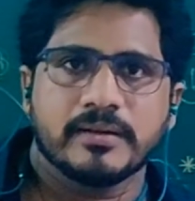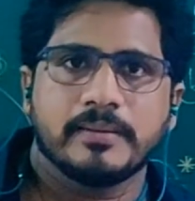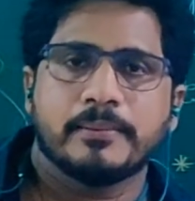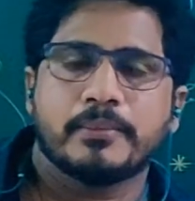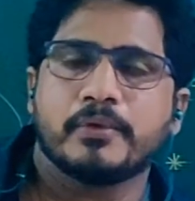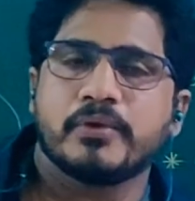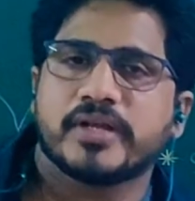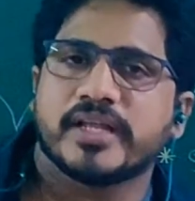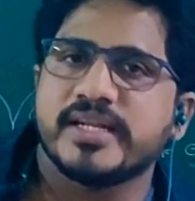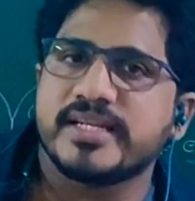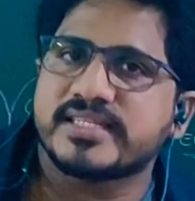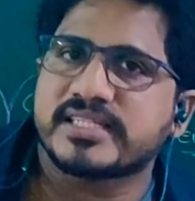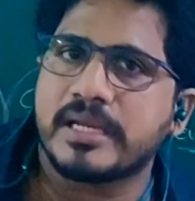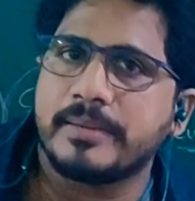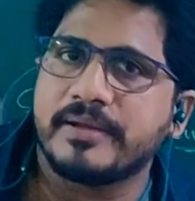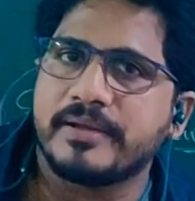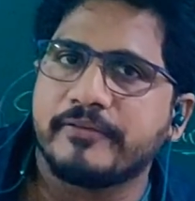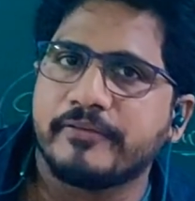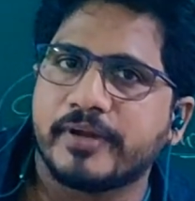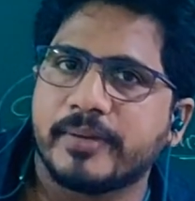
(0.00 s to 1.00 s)
Protein is
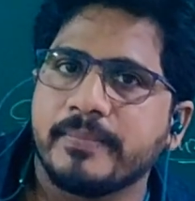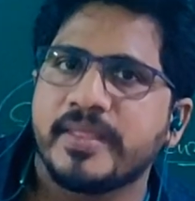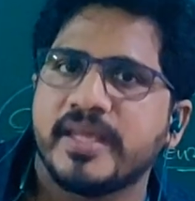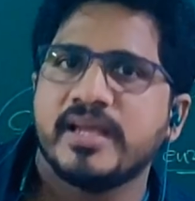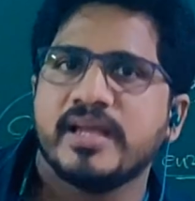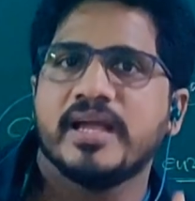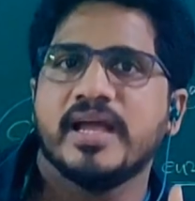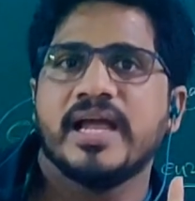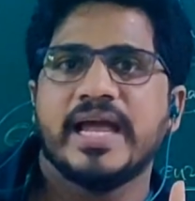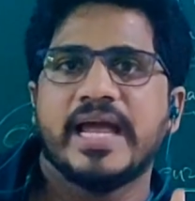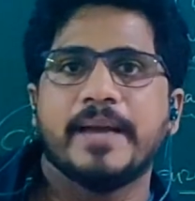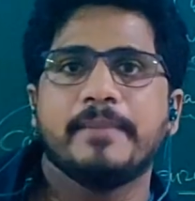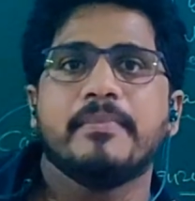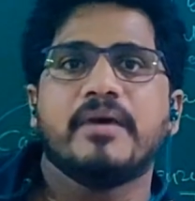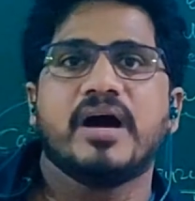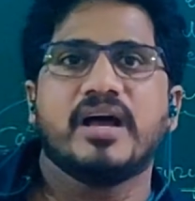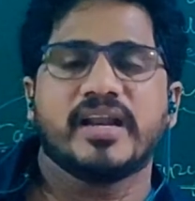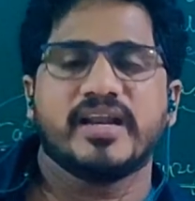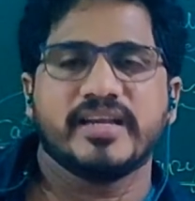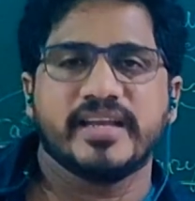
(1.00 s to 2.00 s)
coming from
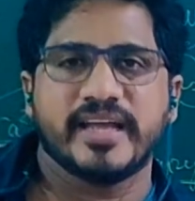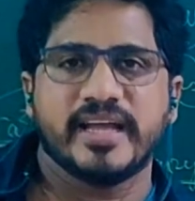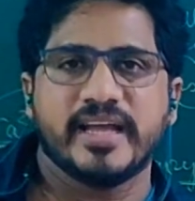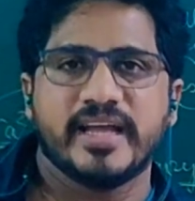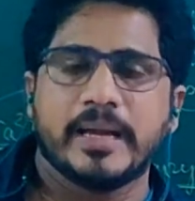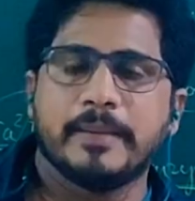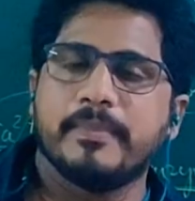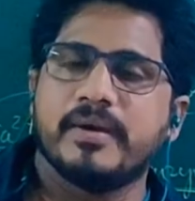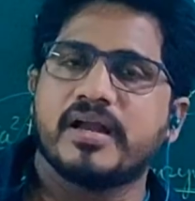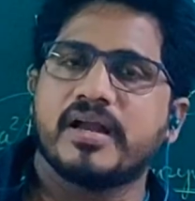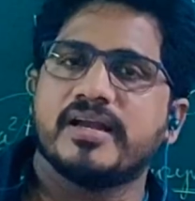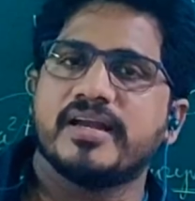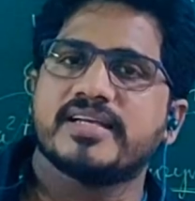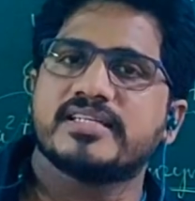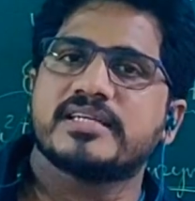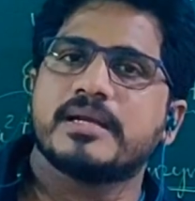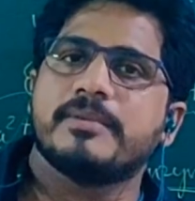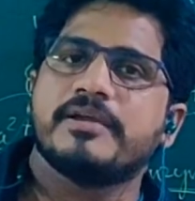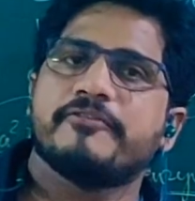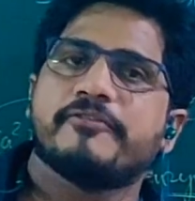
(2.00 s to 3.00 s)
mRNA. mRNA
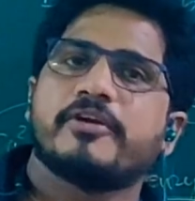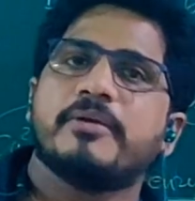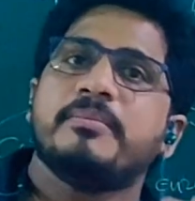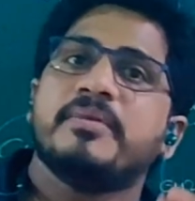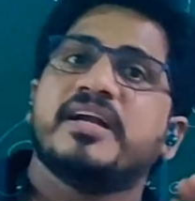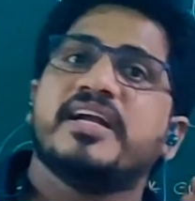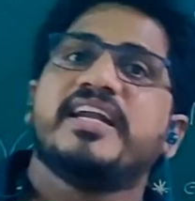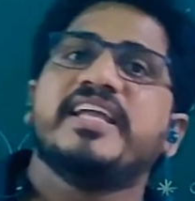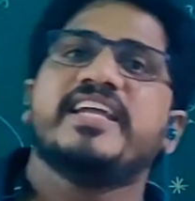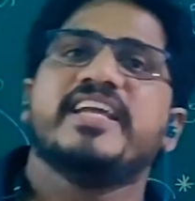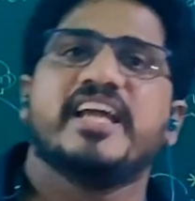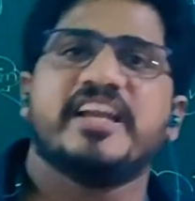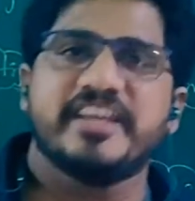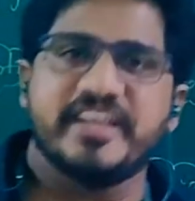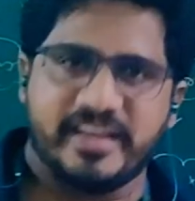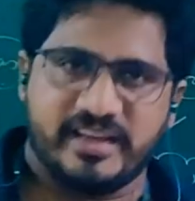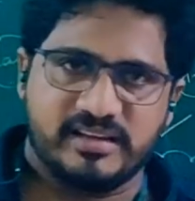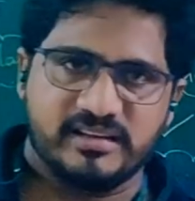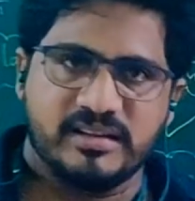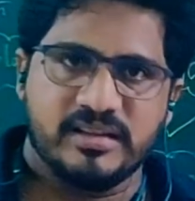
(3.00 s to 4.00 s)
is coming from
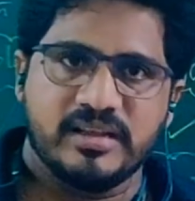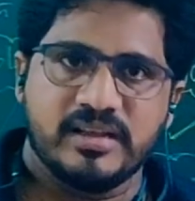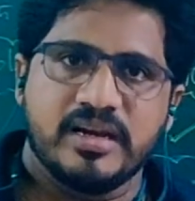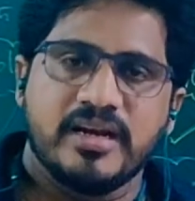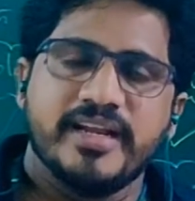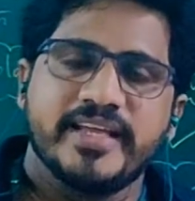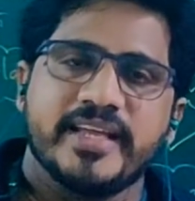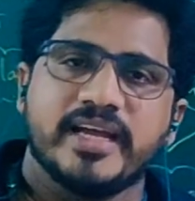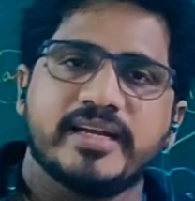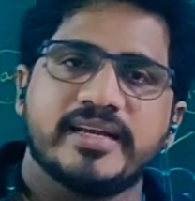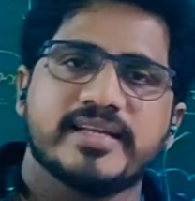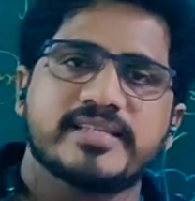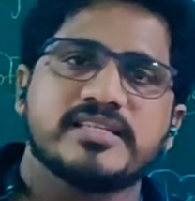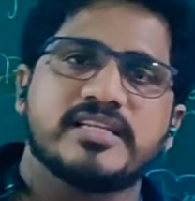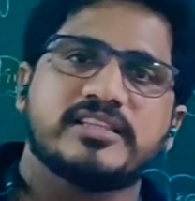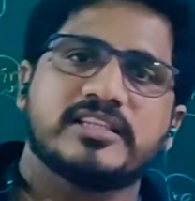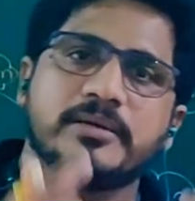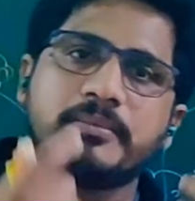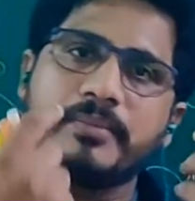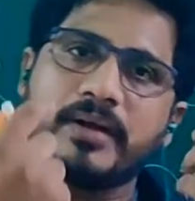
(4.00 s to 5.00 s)
DNA. DNA is
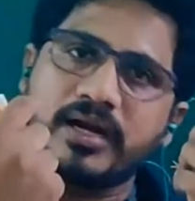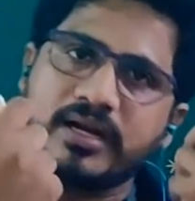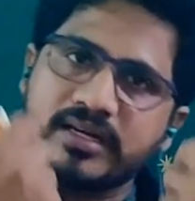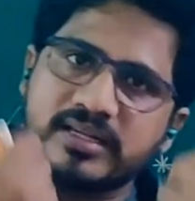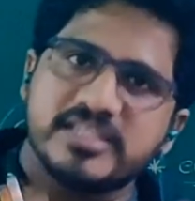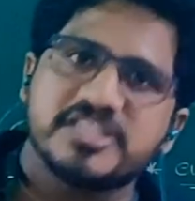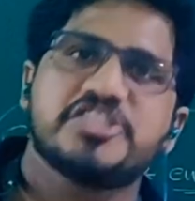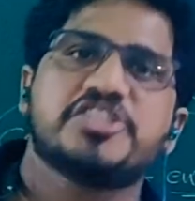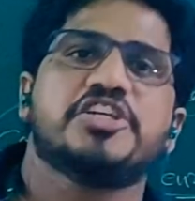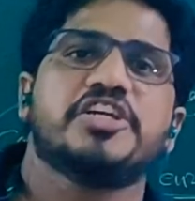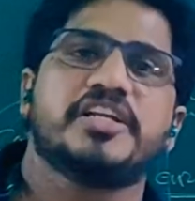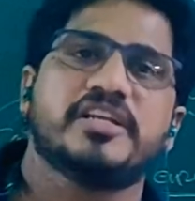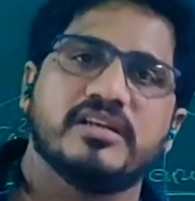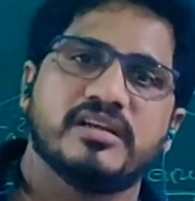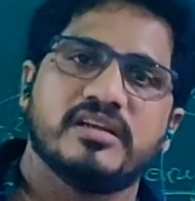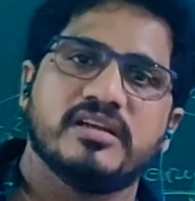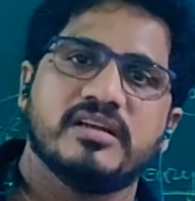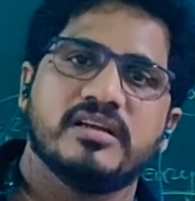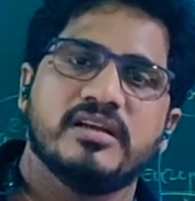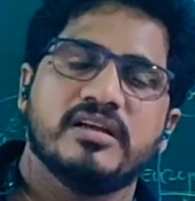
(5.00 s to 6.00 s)
nothing but
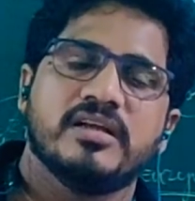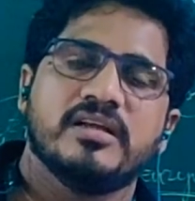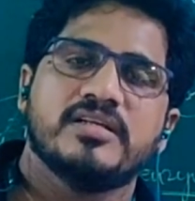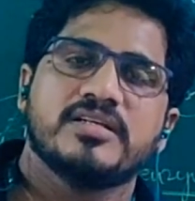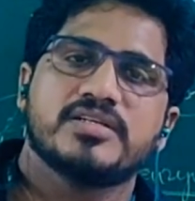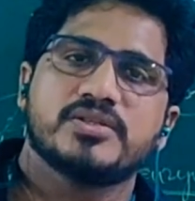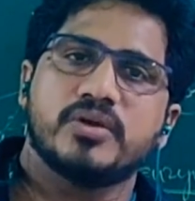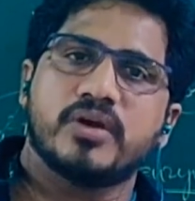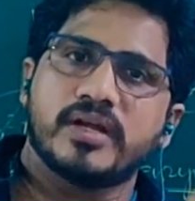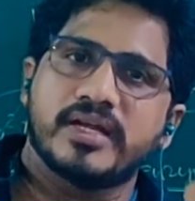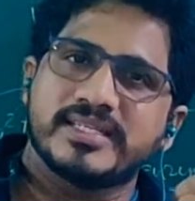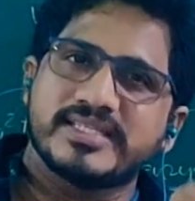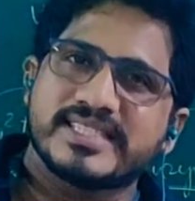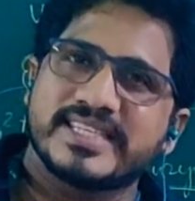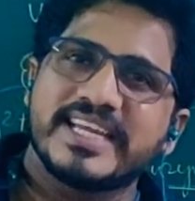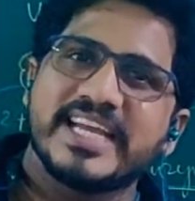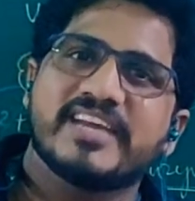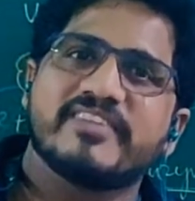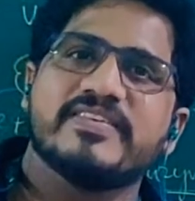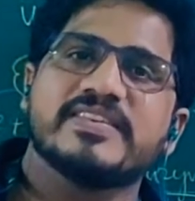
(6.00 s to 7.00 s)
gene. So,
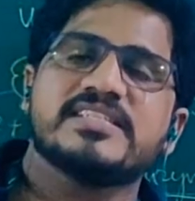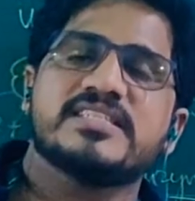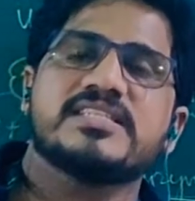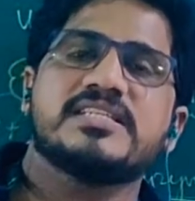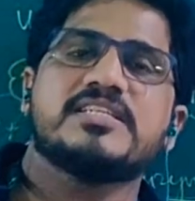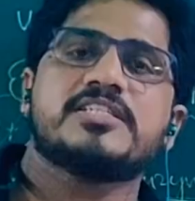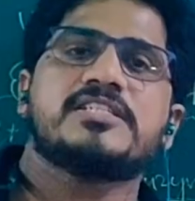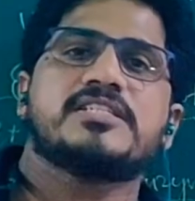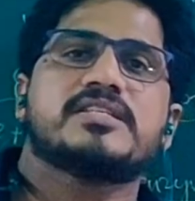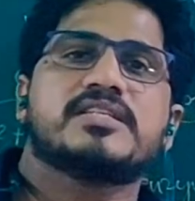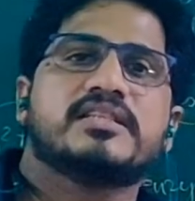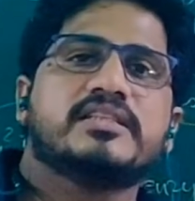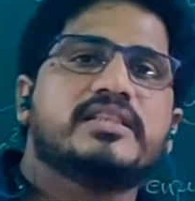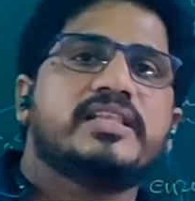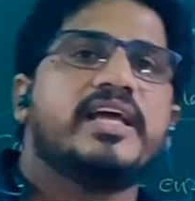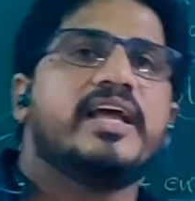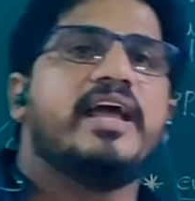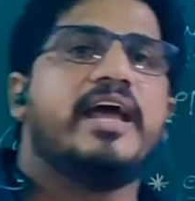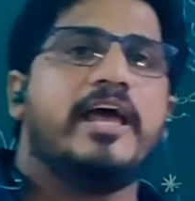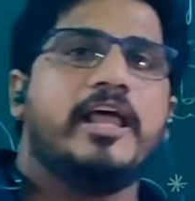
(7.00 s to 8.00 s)
sequences,
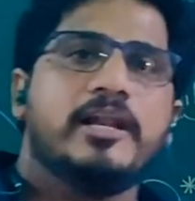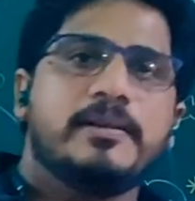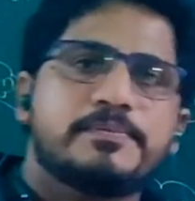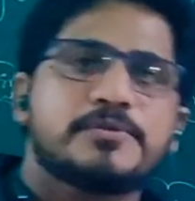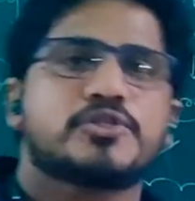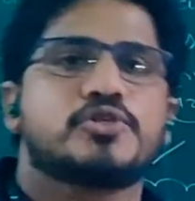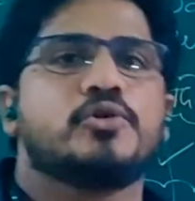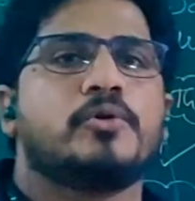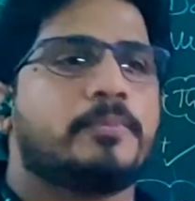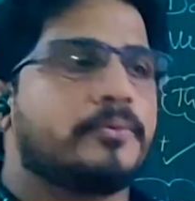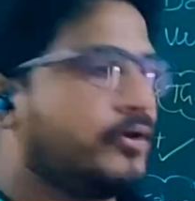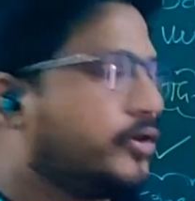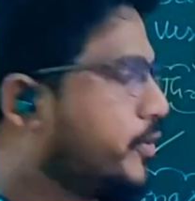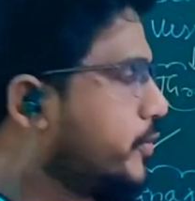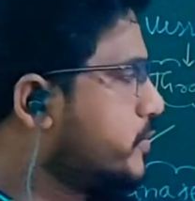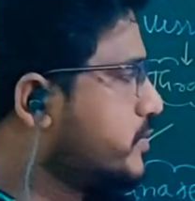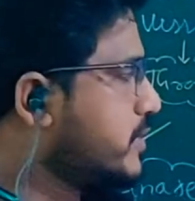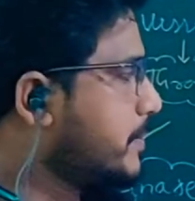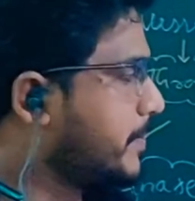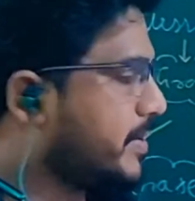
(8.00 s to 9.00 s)
they helps to
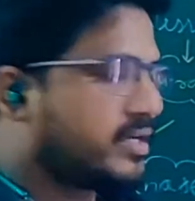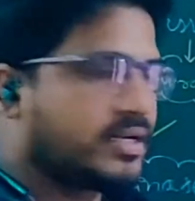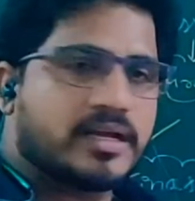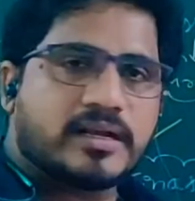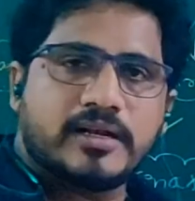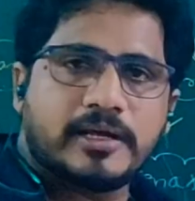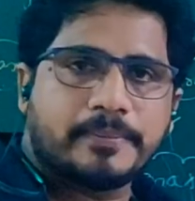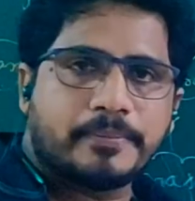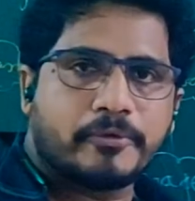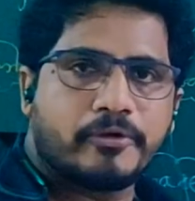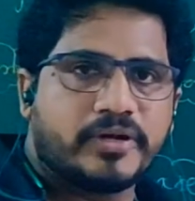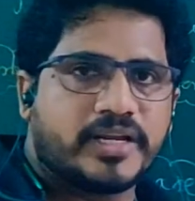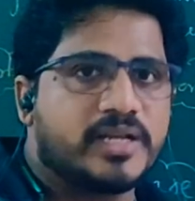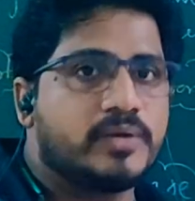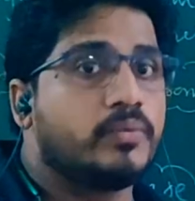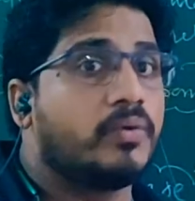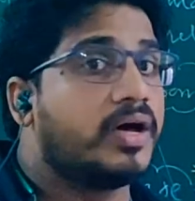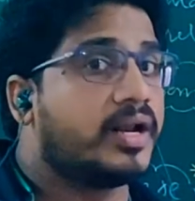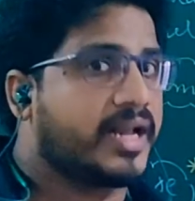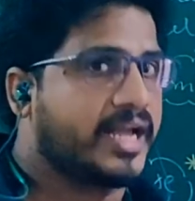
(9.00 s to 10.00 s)
produce a particular
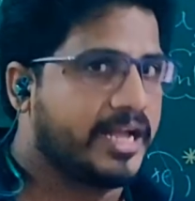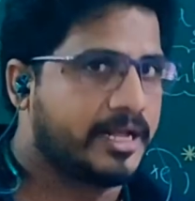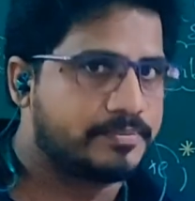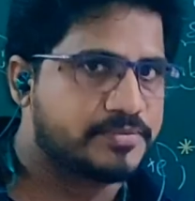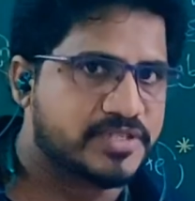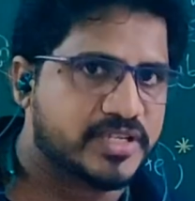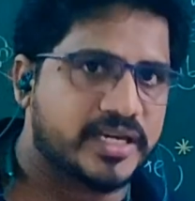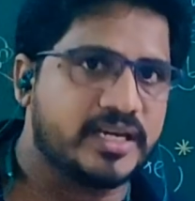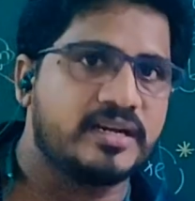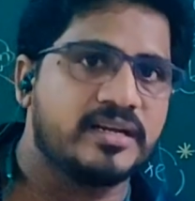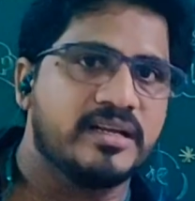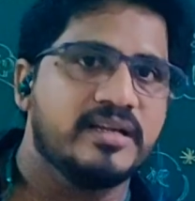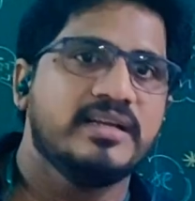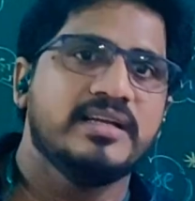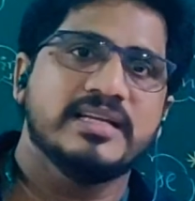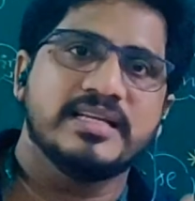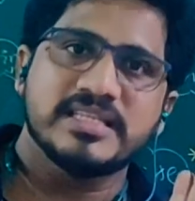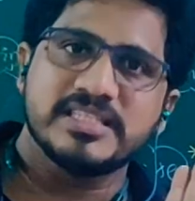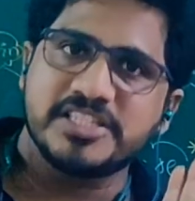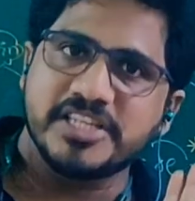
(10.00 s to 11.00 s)
protein were absent,
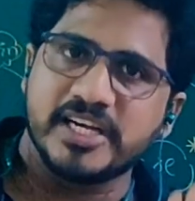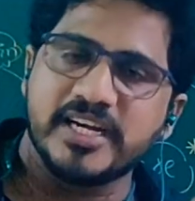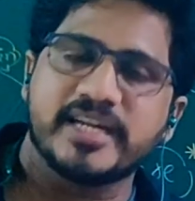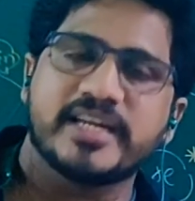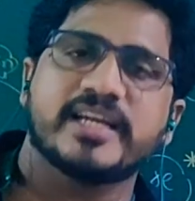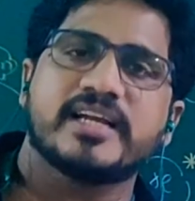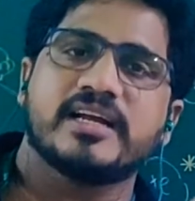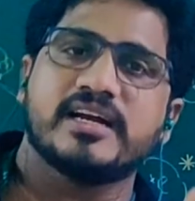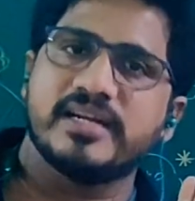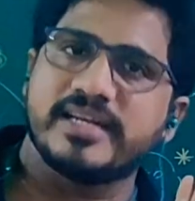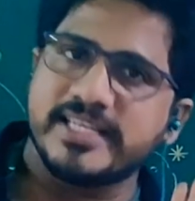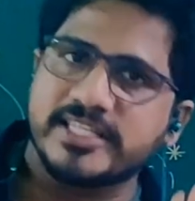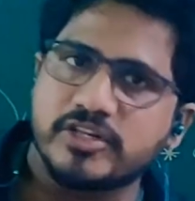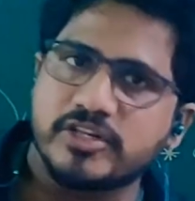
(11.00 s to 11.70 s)
genetical